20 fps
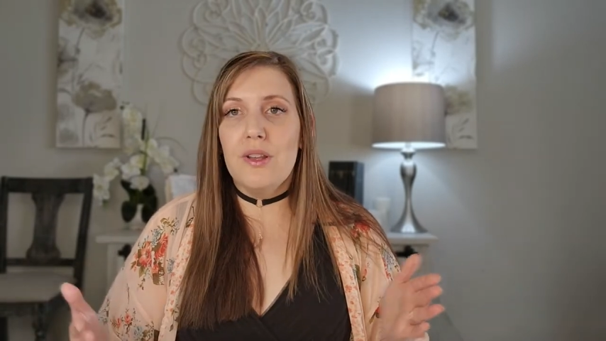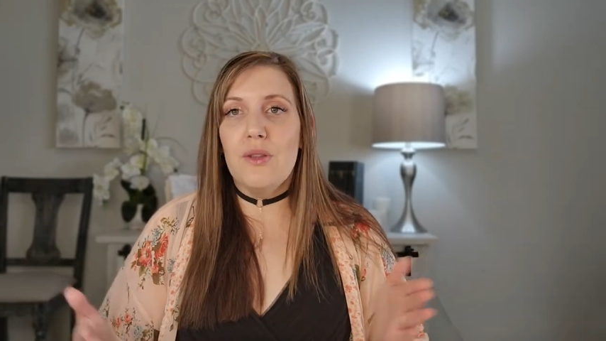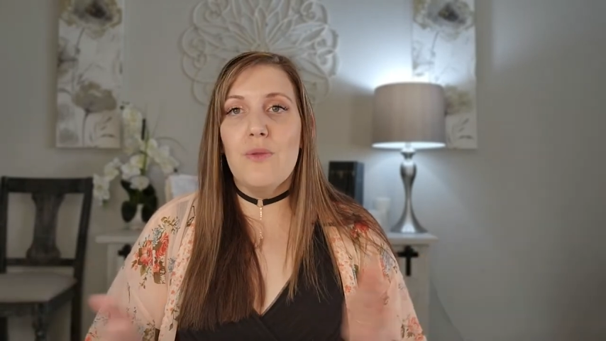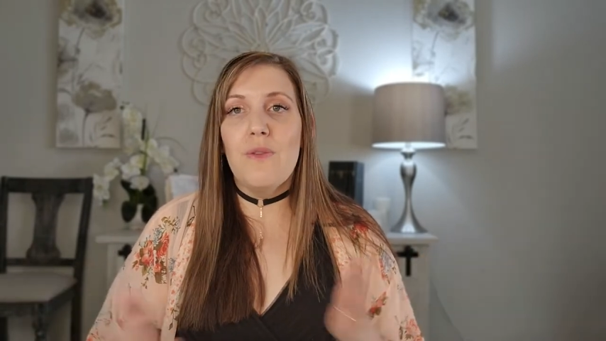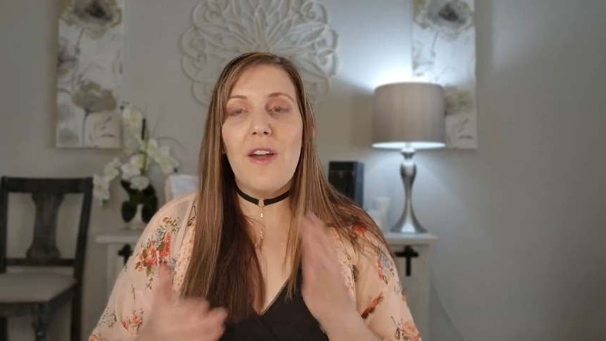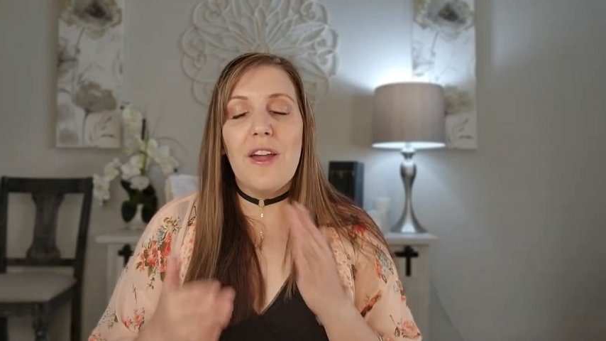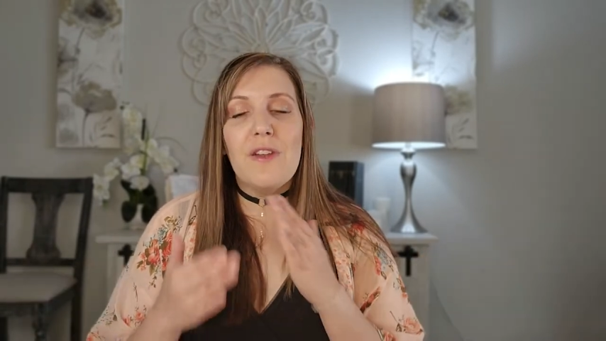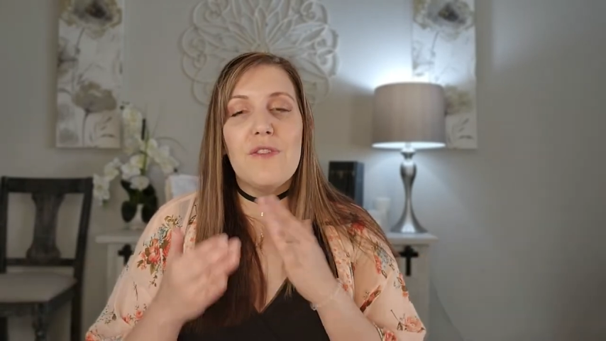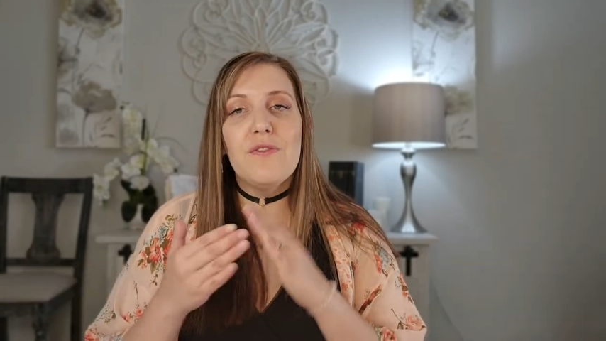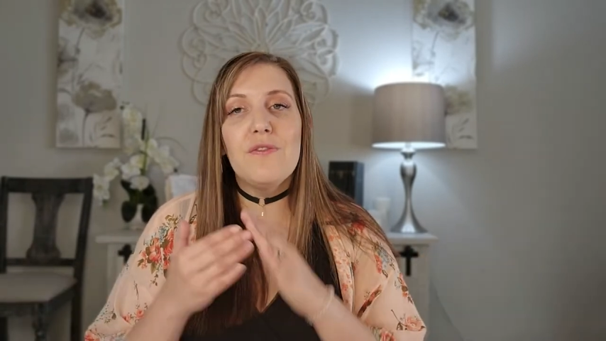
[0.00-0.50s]
You've
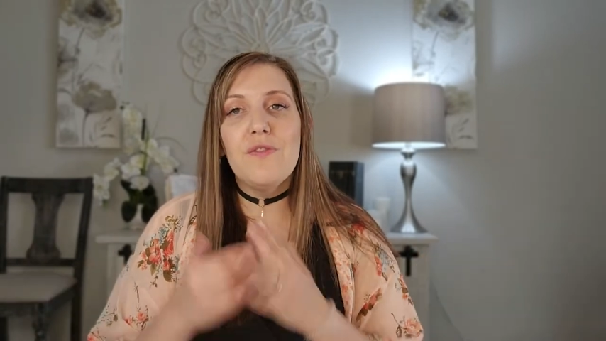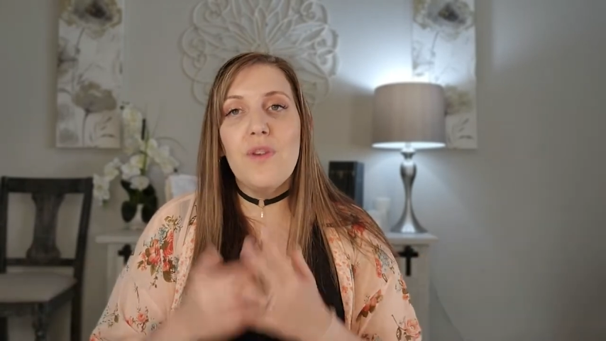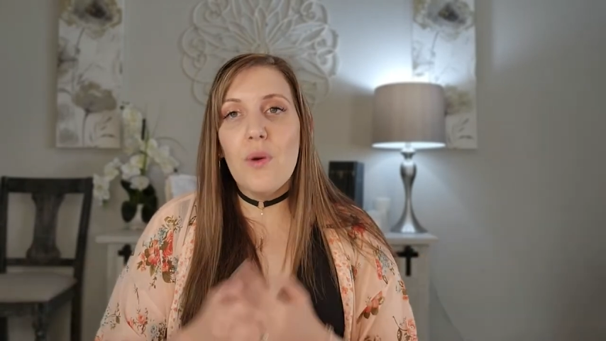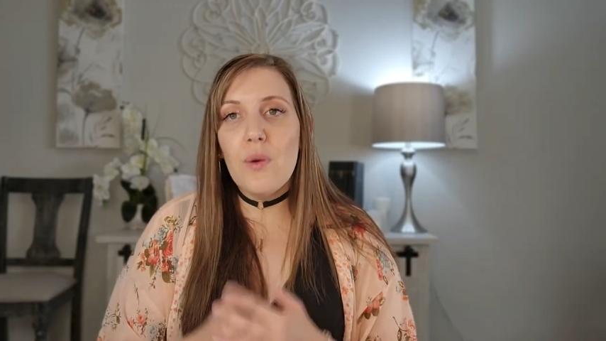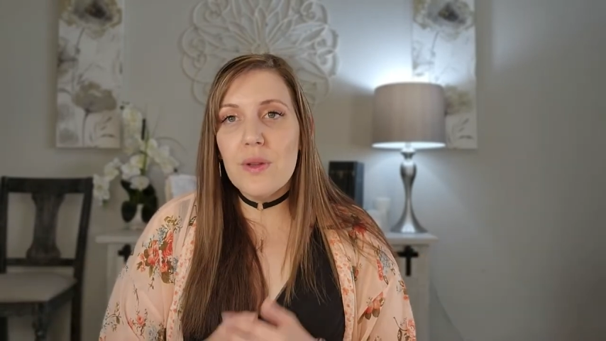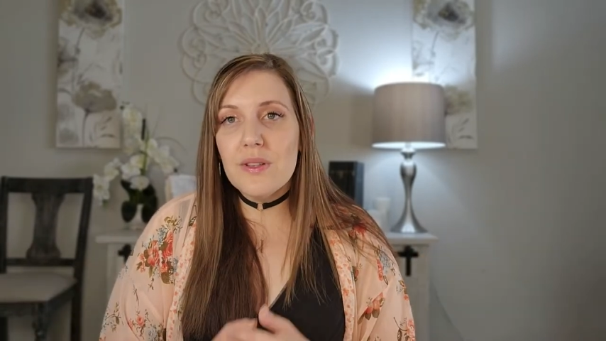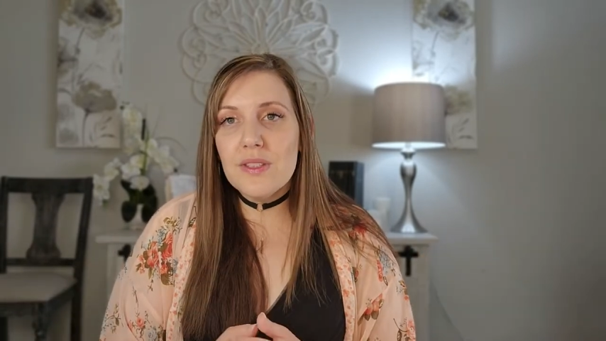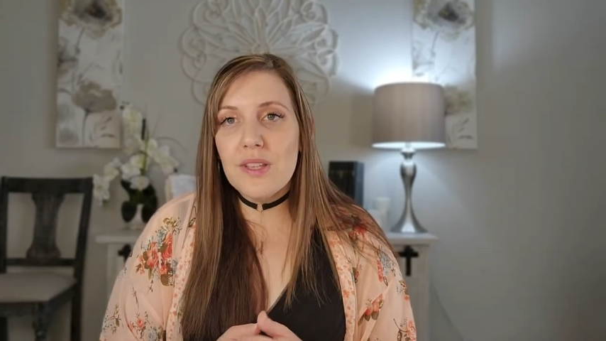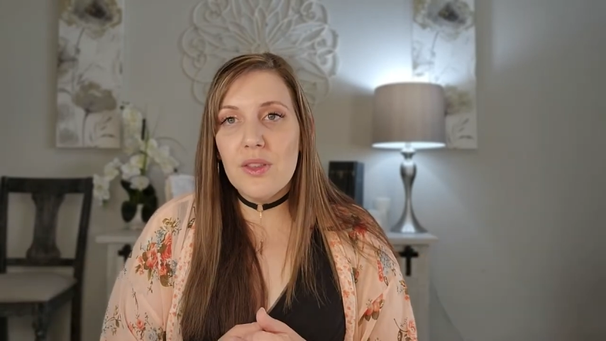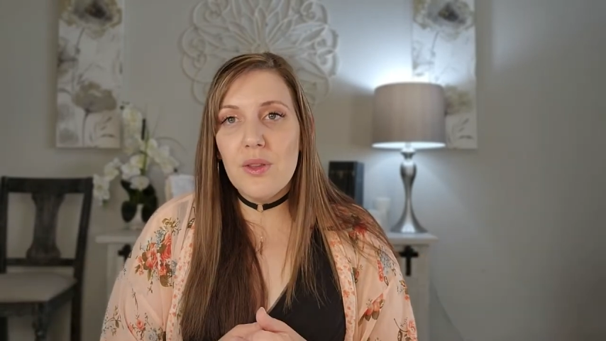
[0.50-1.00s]
got to
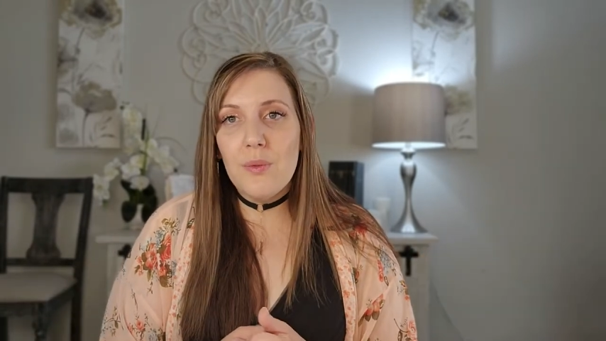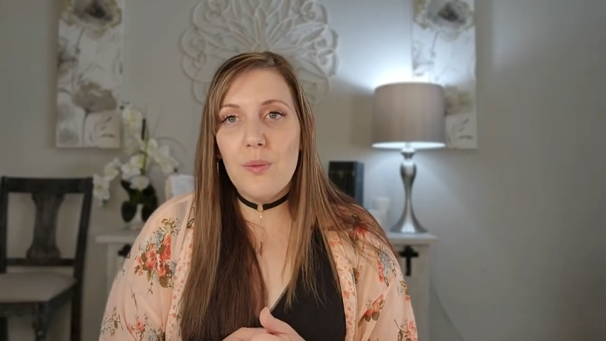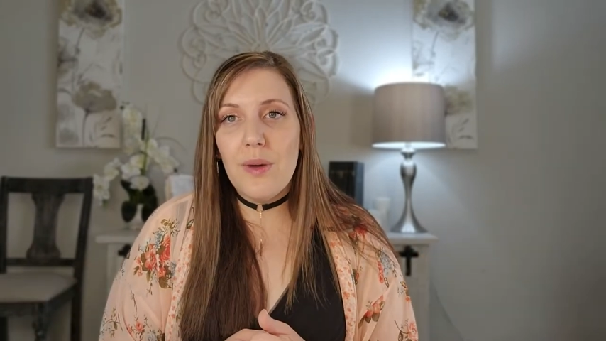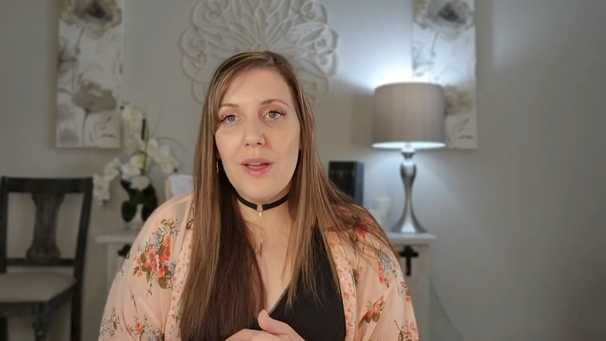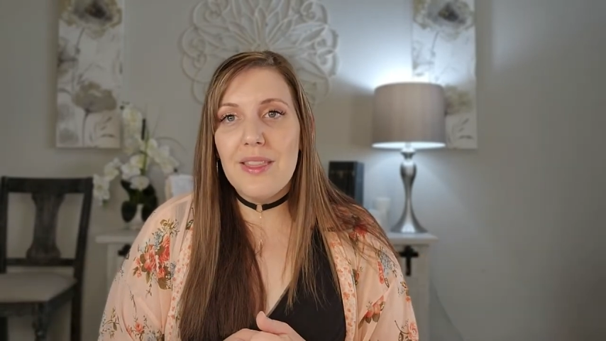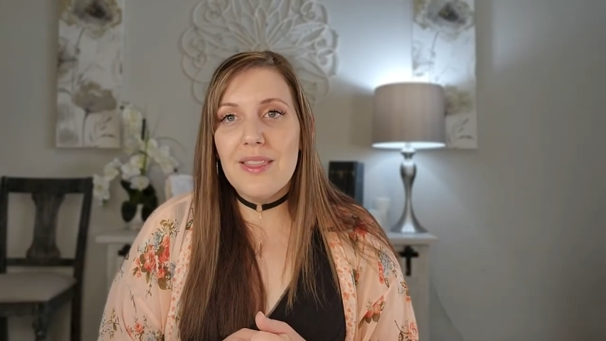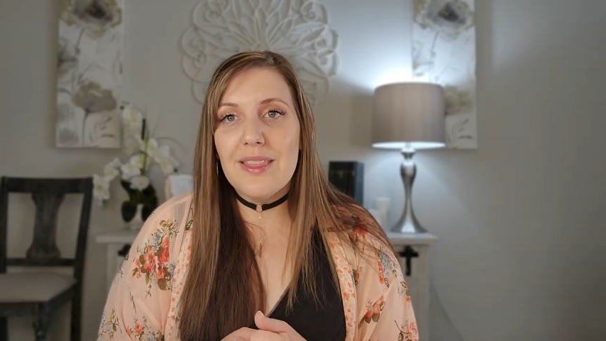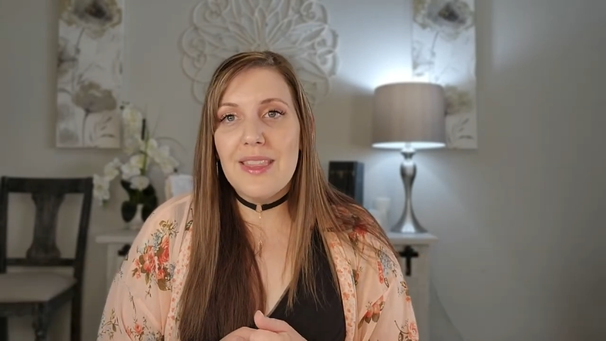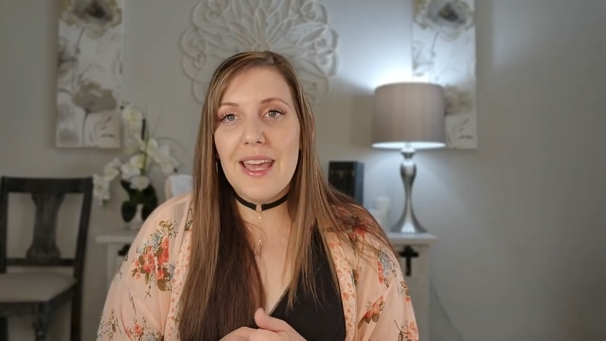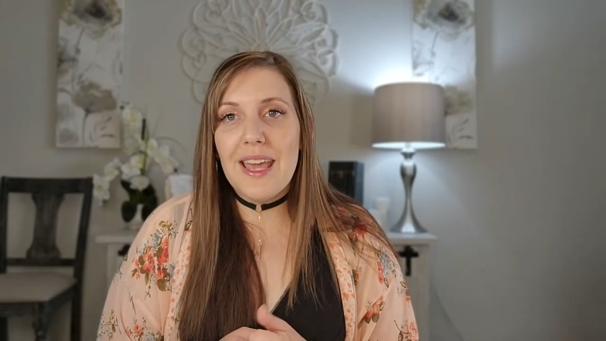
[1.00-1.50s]
focus on the
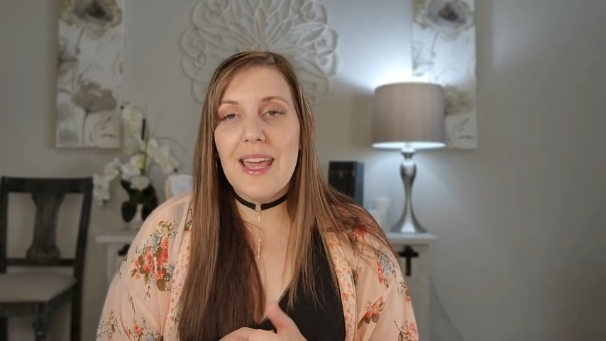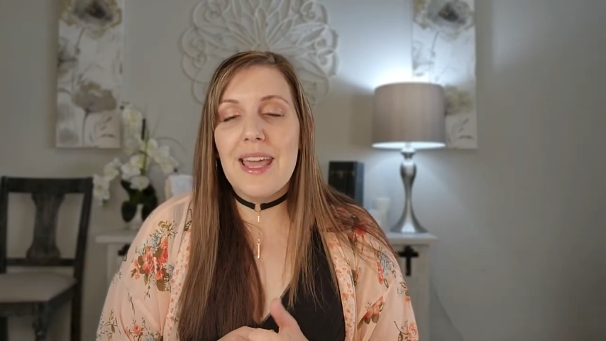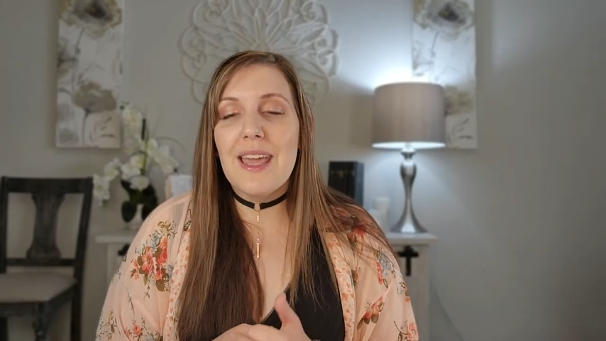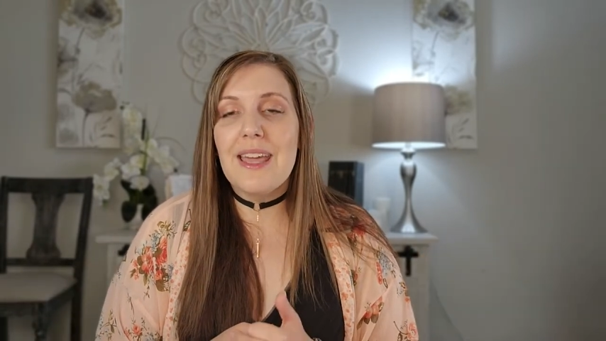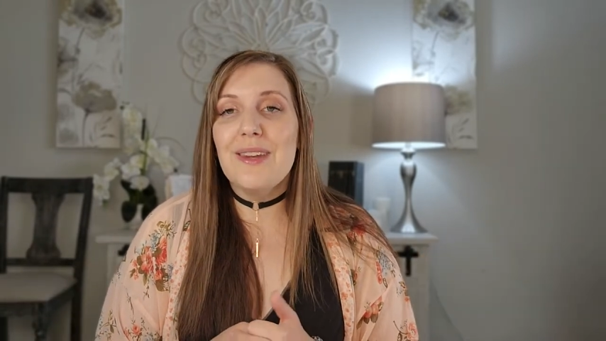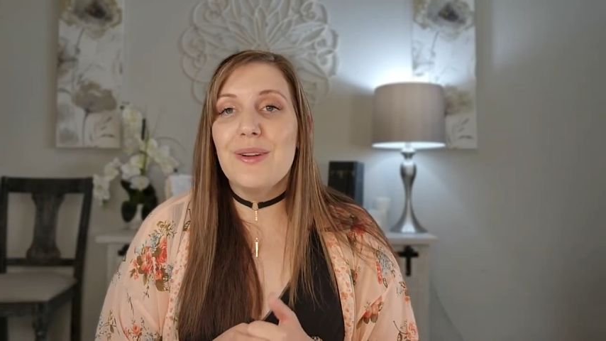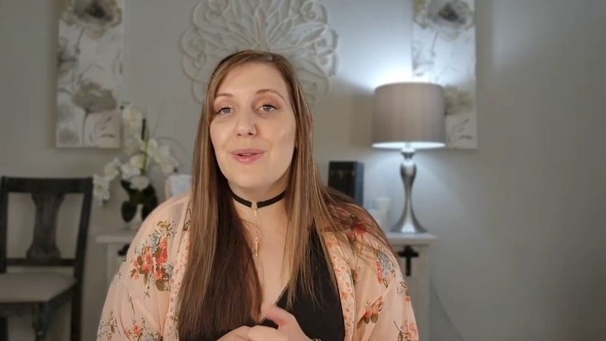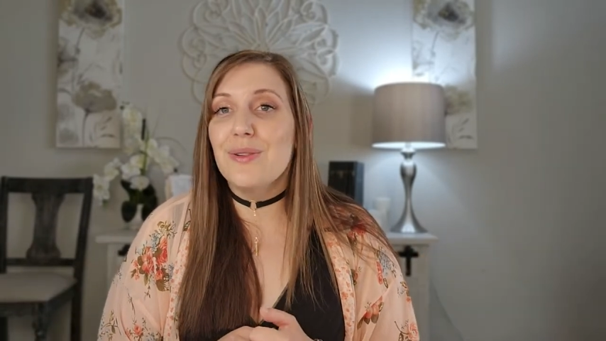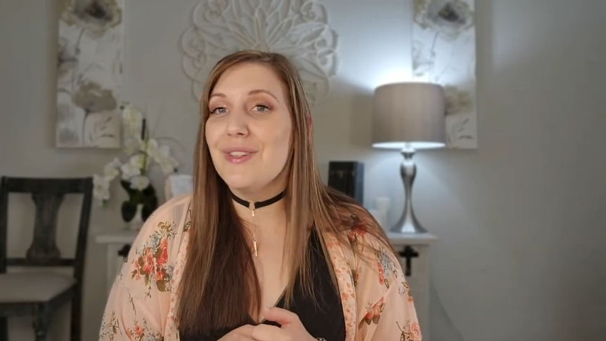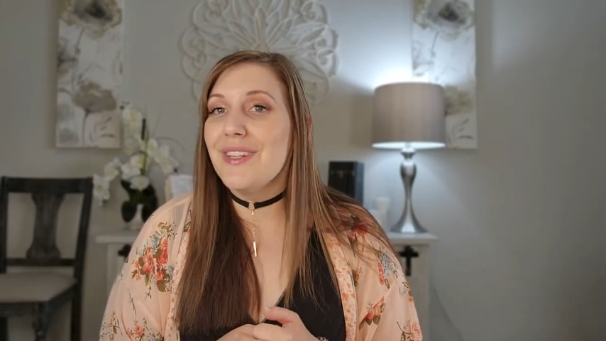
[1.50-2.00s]
one thing
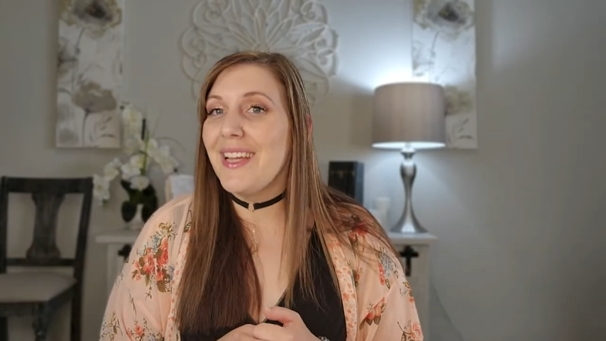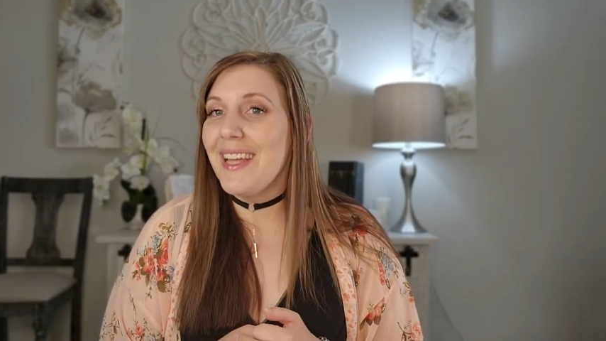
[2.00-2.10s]
in order to